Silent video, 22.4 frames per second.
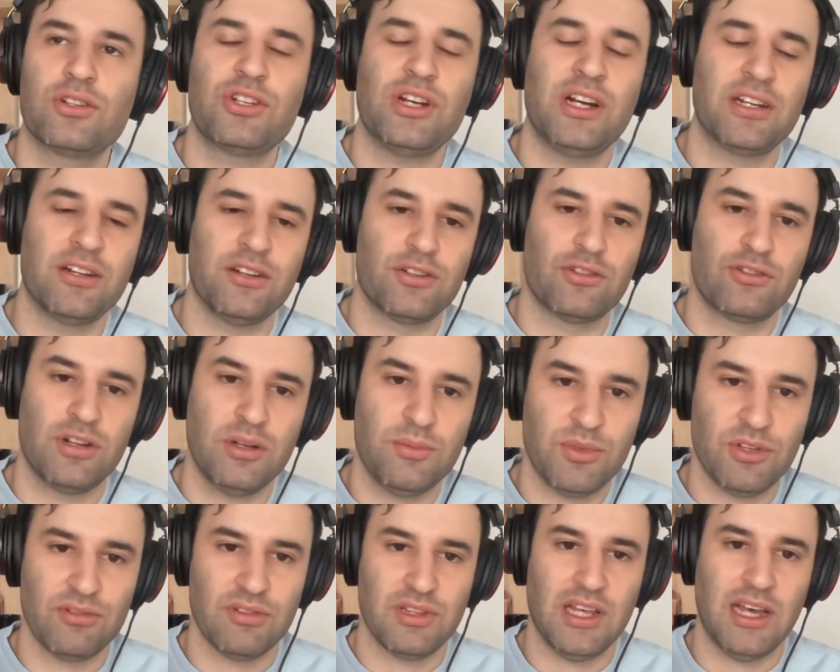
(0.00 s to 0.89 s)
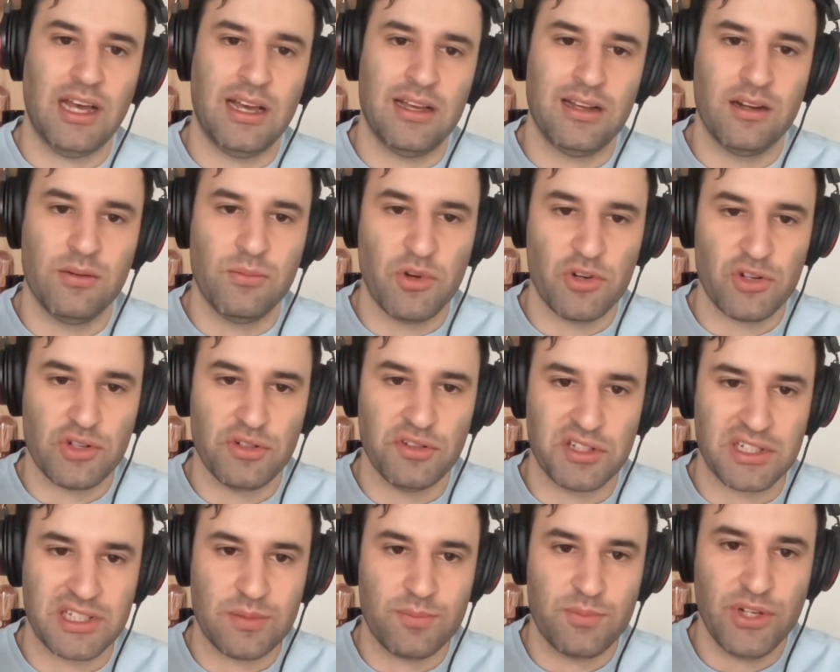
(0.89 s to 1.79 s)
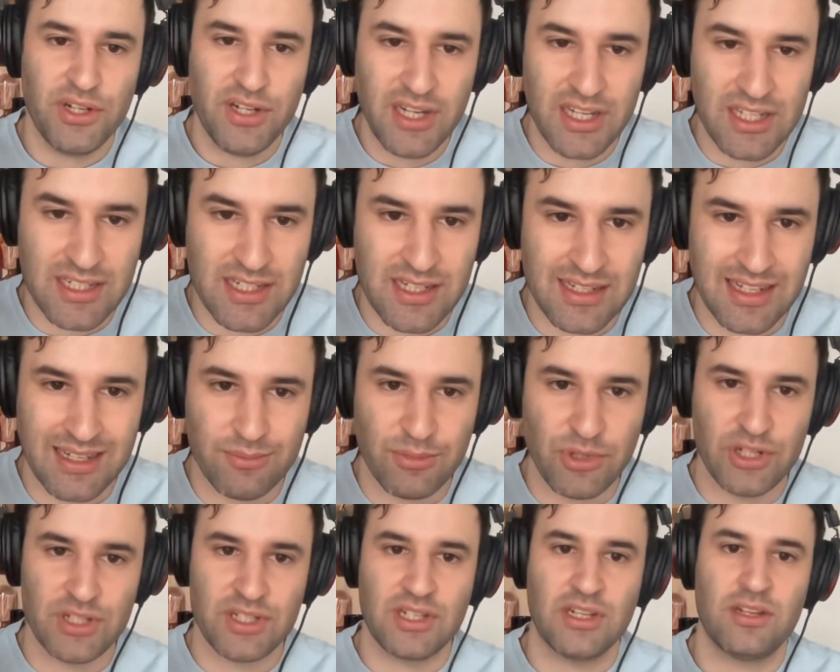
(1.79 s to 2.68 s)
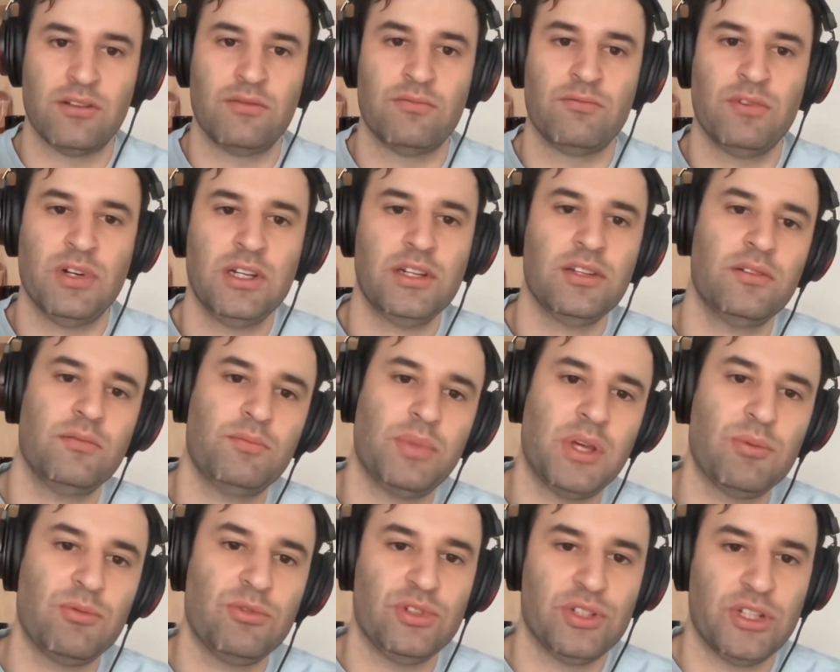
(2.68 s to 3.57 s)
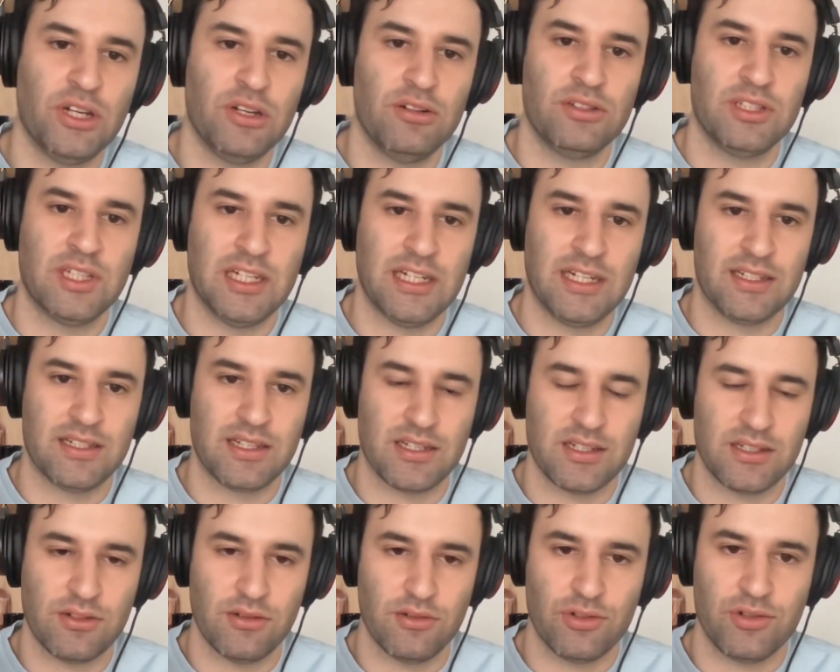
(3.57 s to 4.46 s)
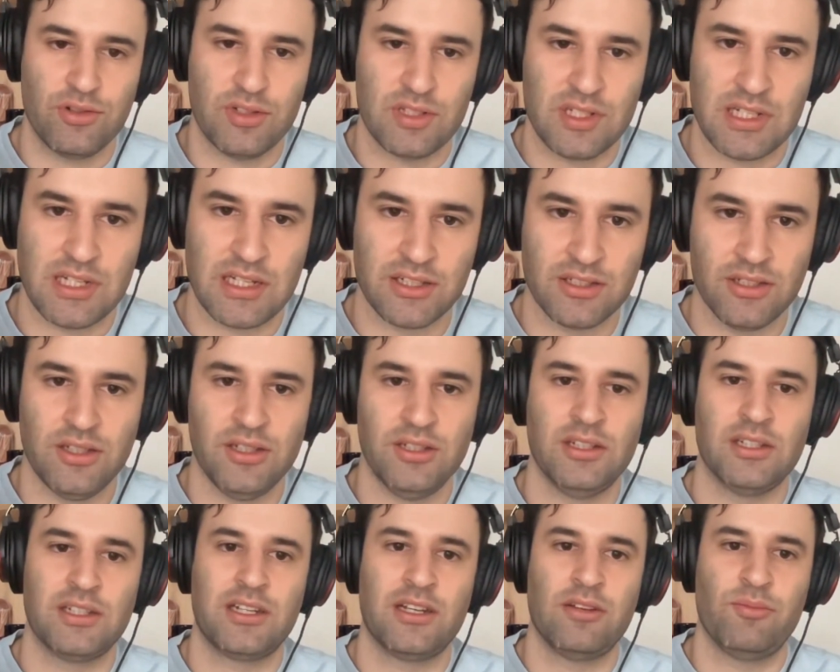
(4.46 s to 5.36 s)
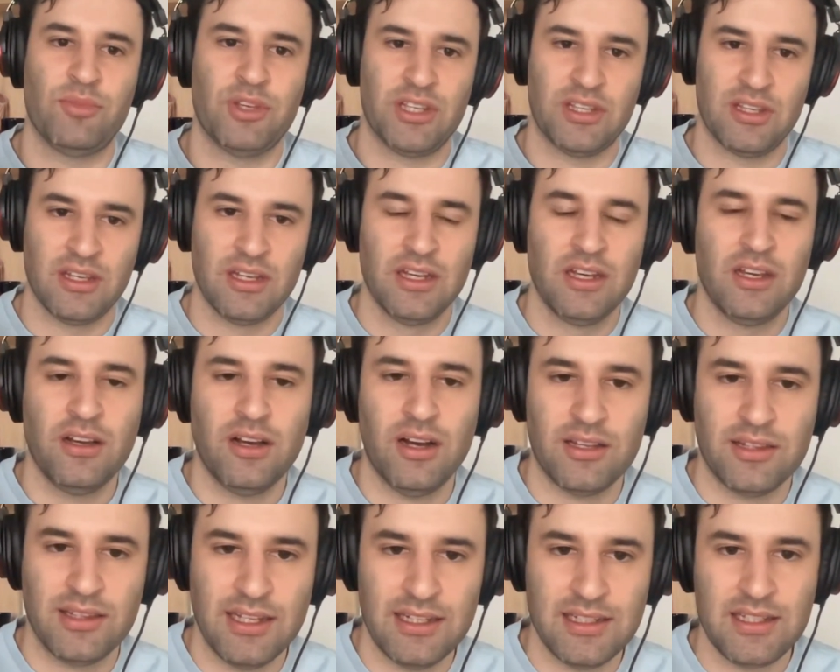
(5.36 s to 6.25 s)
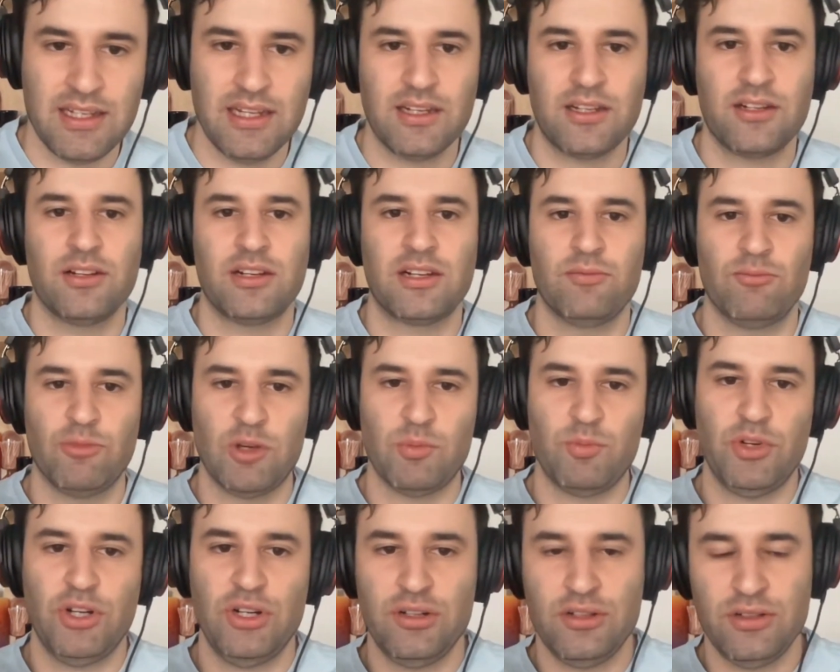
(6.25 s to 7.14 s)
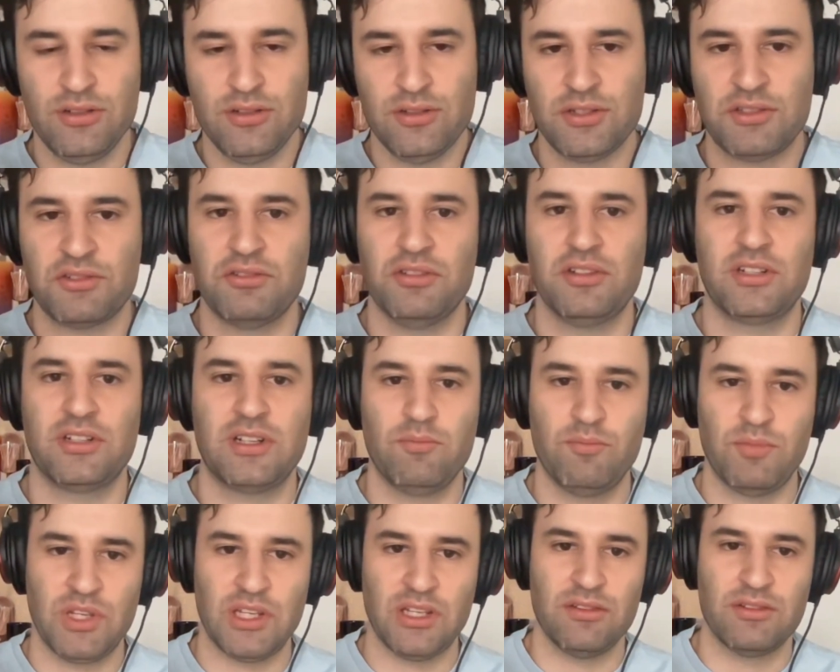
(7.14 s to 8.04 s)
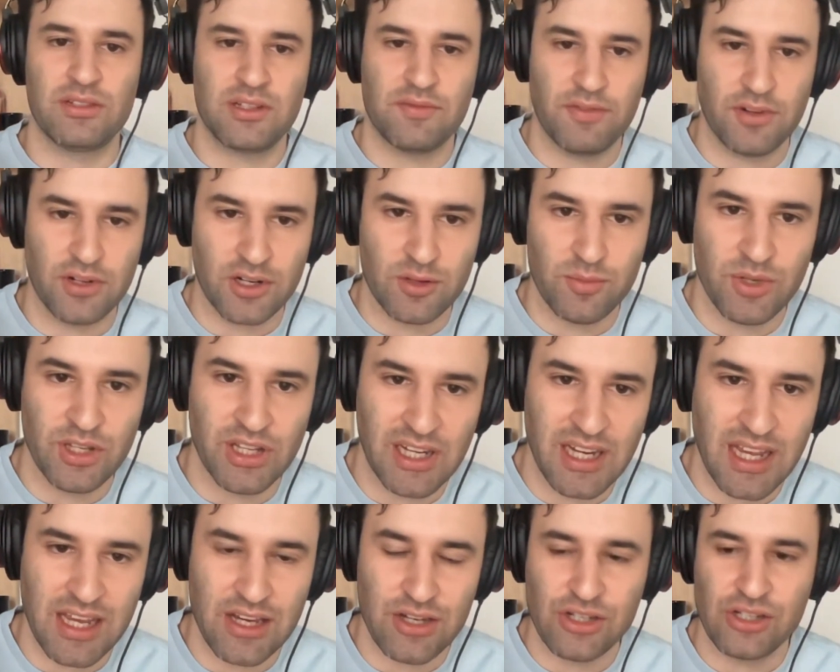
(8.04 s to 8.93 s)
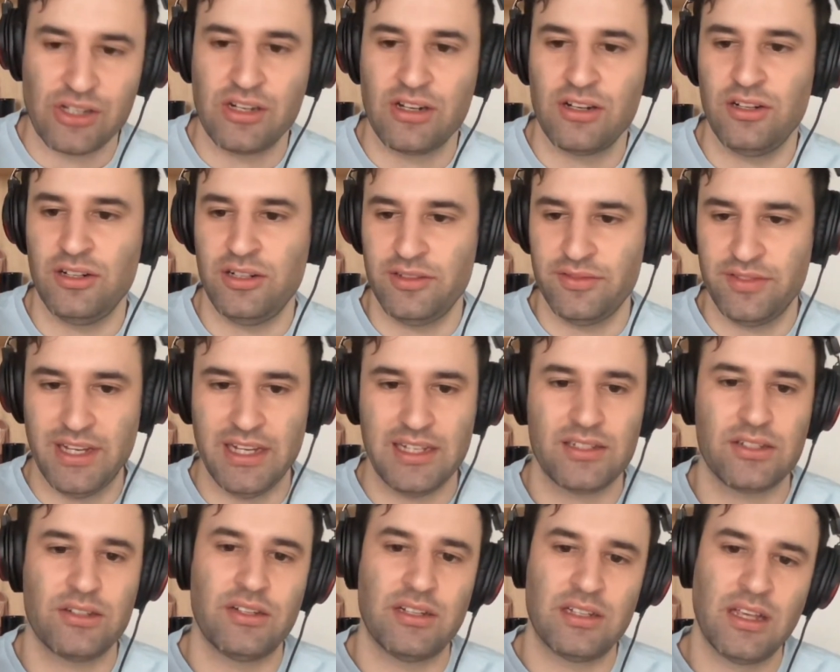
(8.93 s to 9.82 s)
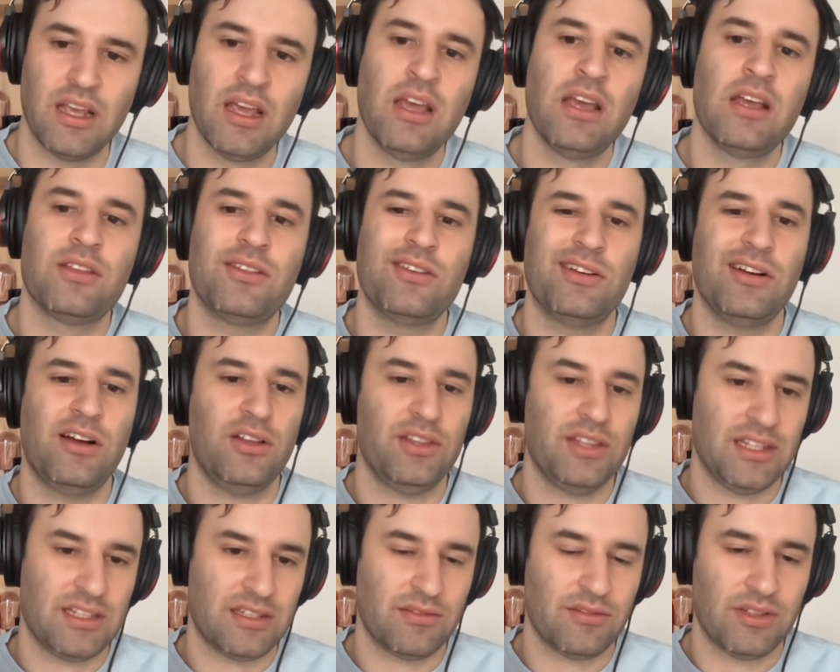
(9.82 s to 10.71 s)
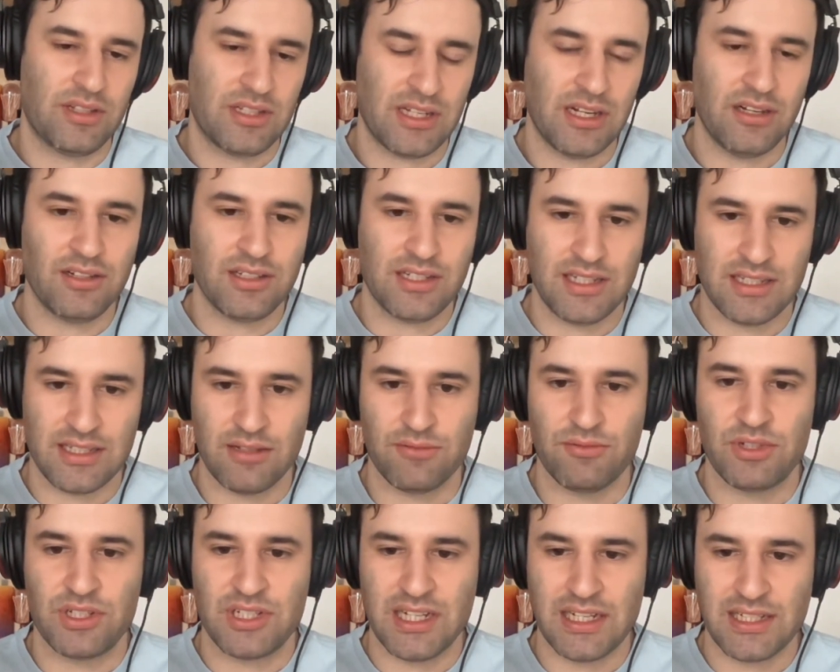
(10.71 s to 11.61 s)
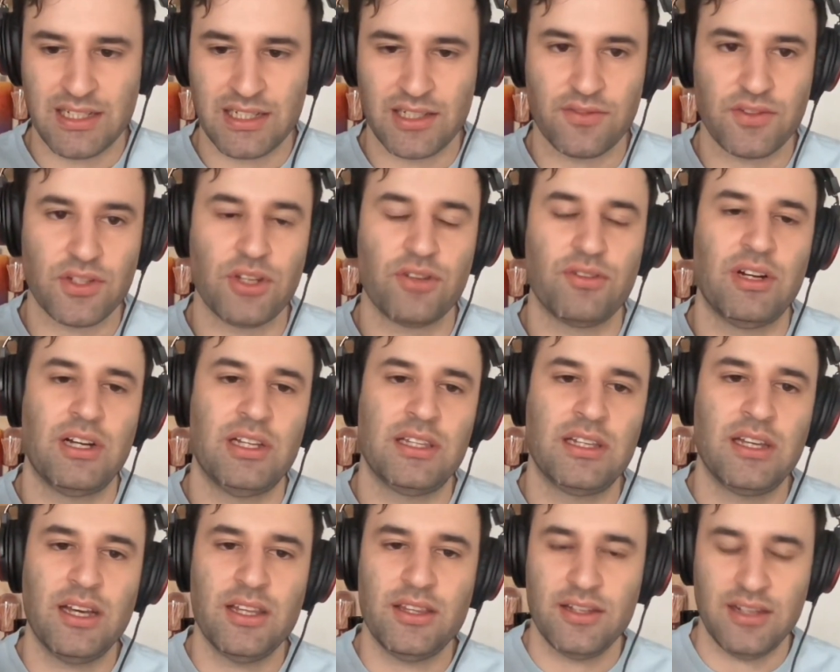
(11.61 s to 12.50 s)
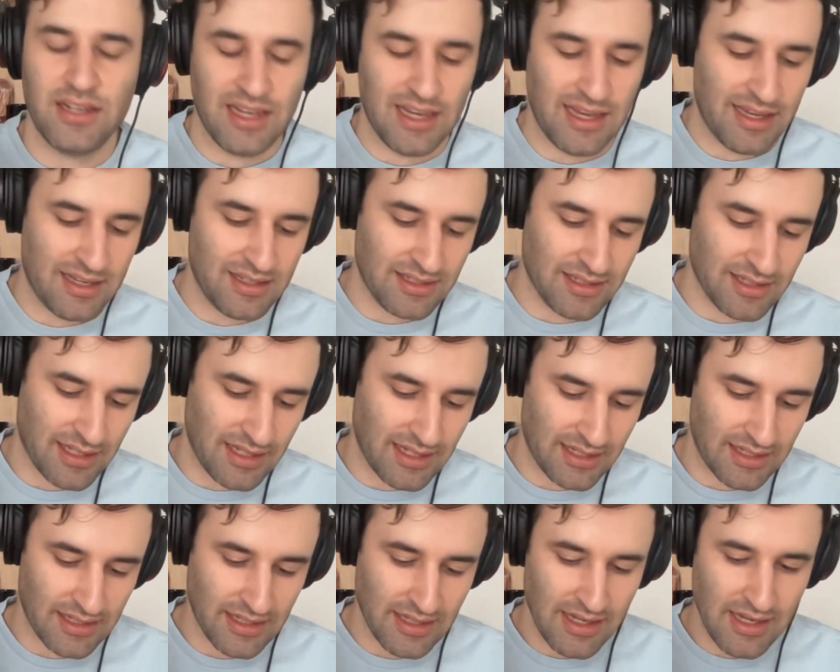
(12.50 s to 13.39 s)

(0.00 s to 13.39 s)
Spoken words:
trying to attribute that emotional experience to that person, when people know that it's a social signal. It can be authentic, it can be posed, or it can be used for communication and all of that. So there are all these subtleties that we're sensitive to. On the other hand, like,